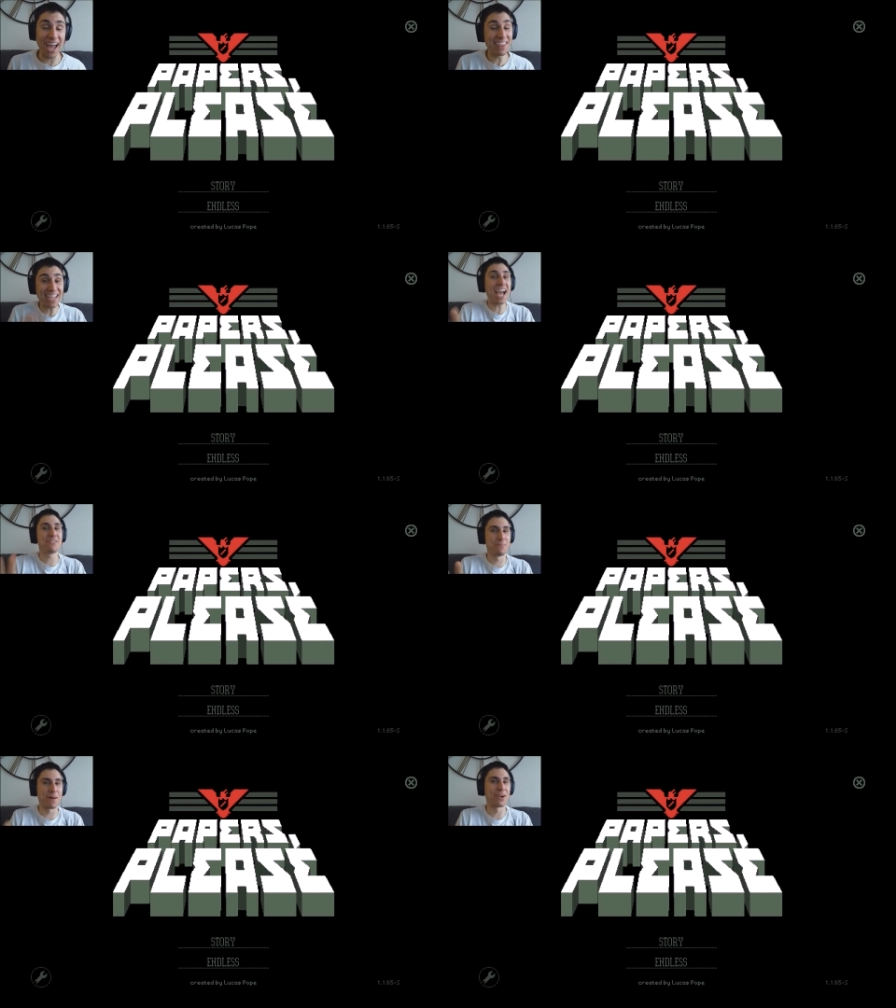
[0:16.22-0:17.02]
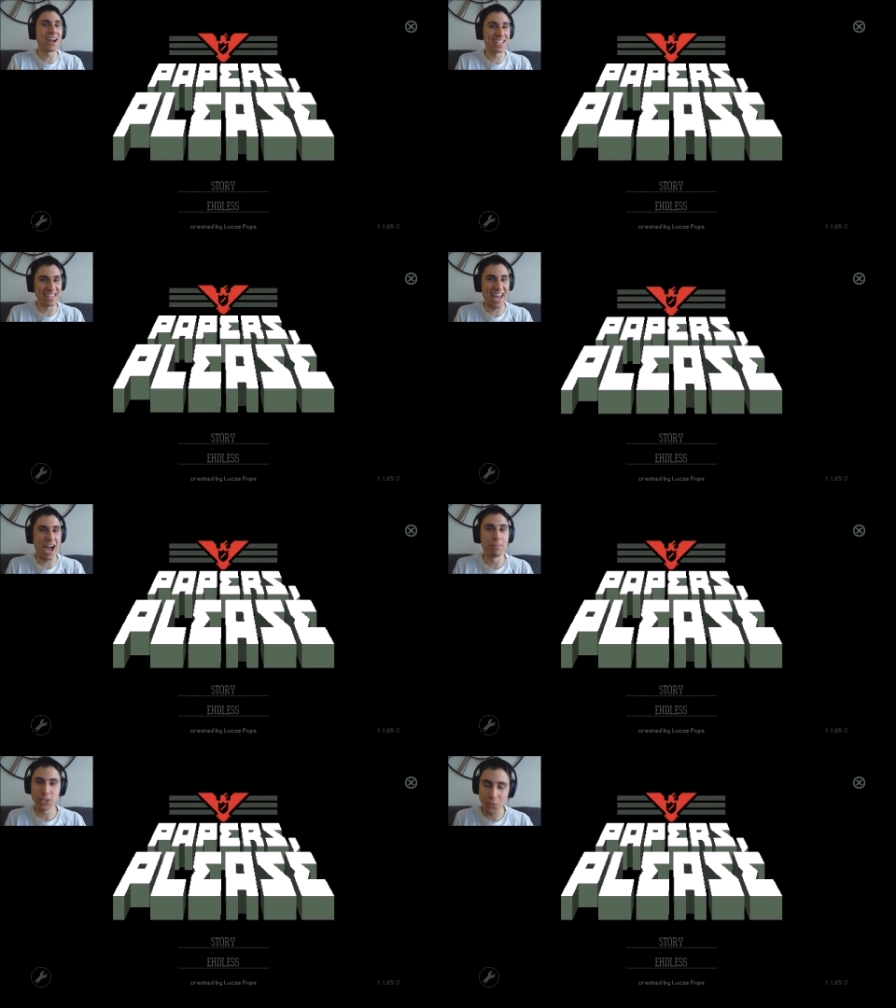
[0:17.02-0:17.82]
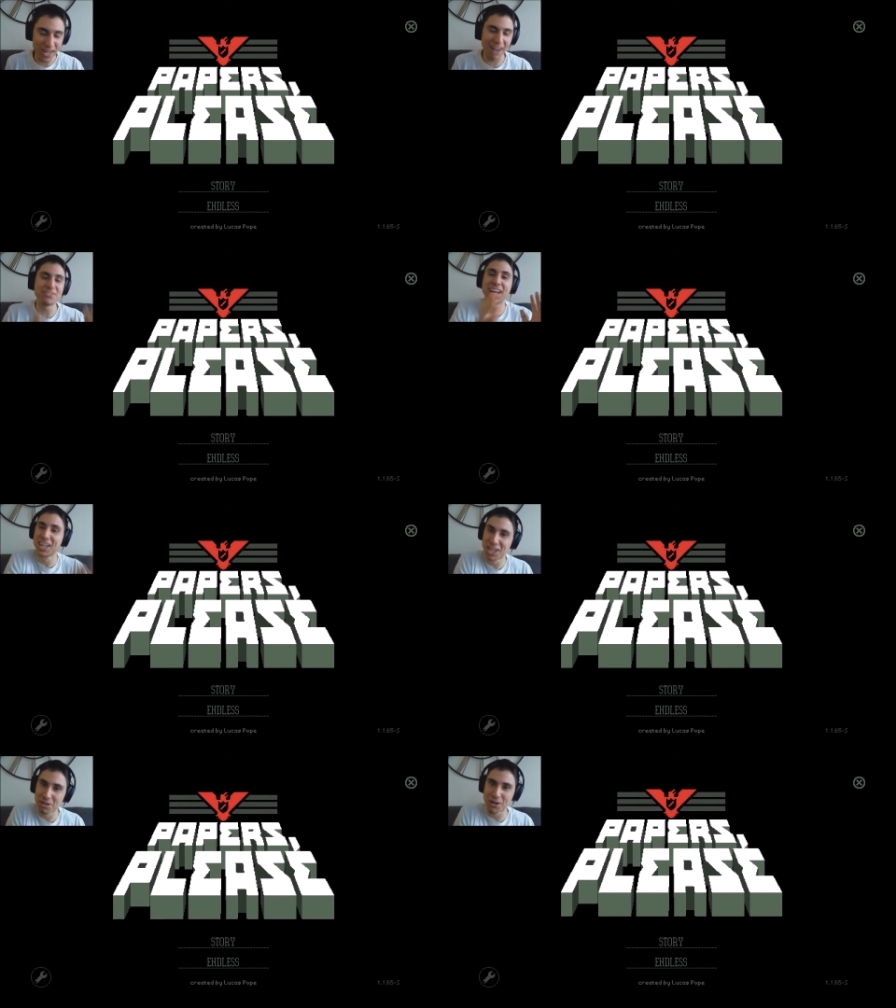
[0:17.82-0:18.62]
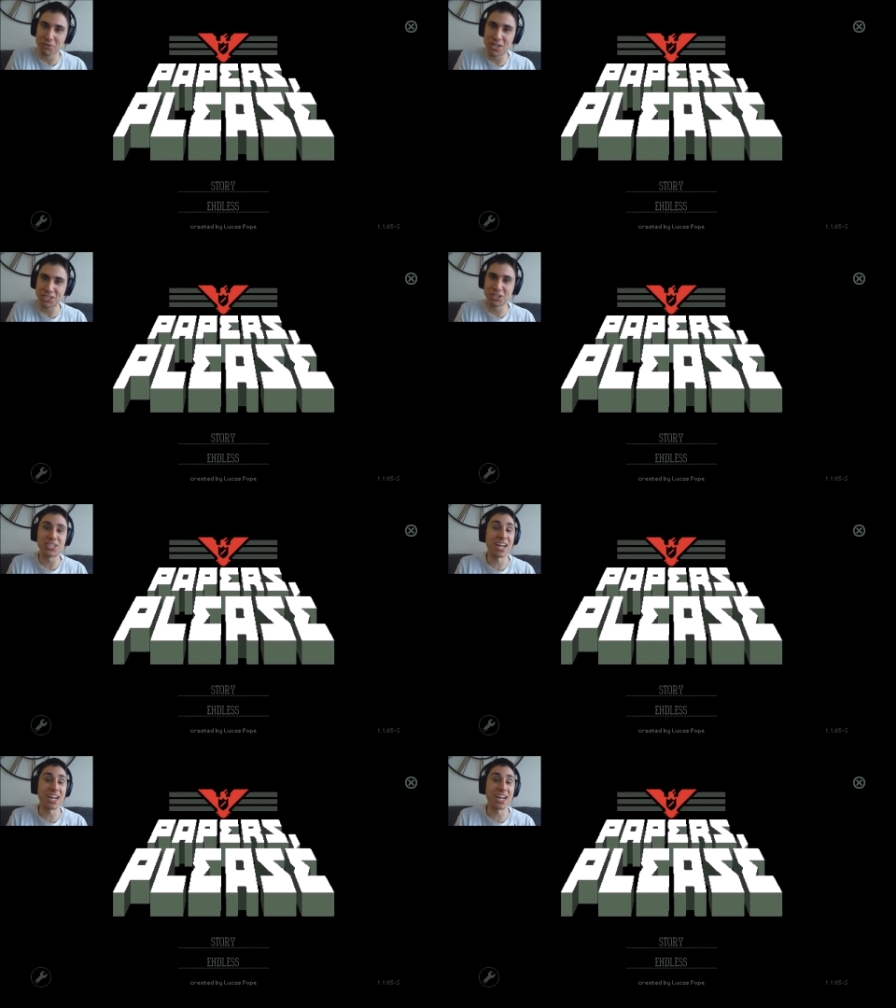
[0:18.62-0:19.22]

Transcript: I think I have a better idea now between I've done a little bit of research